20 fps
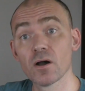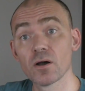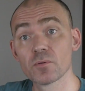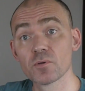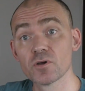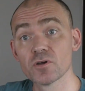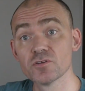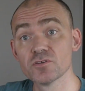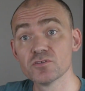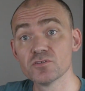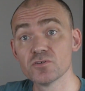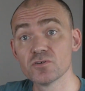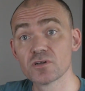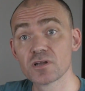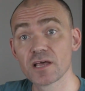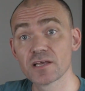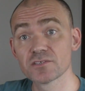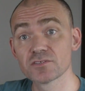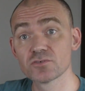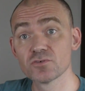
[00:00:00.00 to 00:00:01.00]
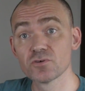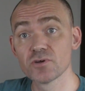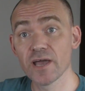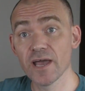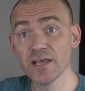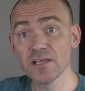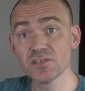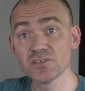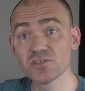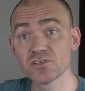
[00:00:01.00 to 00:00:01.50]
I'm going to do classical
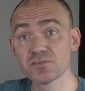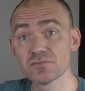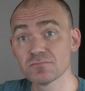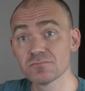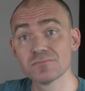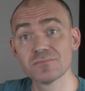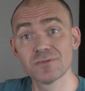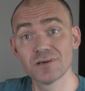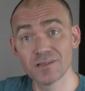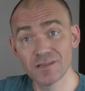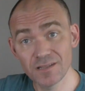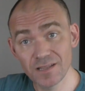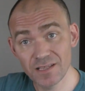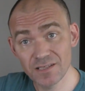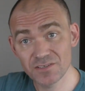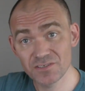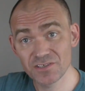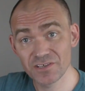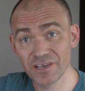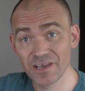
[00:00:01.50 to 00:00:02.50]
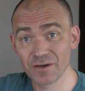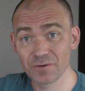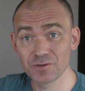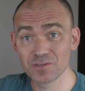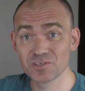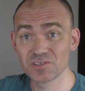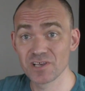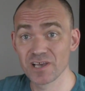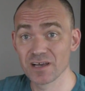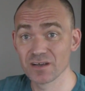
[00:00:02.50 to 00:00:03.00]
gas. Let's see how
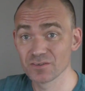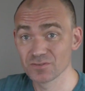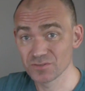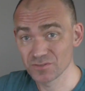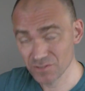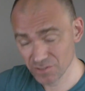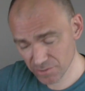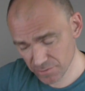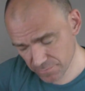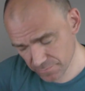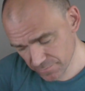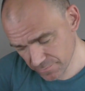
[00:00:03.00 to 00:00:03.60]
it sounds.